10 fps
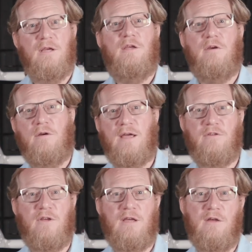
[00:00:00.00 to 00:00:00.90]
Here
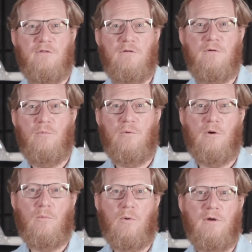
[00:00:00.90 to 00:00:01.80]
at JSU, we
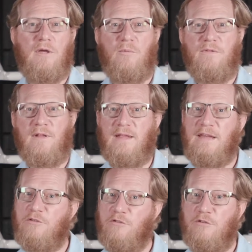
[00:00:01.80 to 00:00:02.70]
are working with the
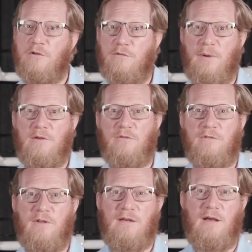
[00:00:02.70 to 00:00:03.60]
latest
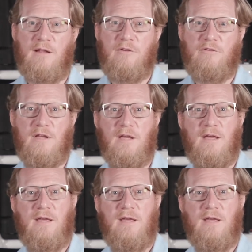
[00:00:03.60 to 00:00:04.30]
geospatial technology,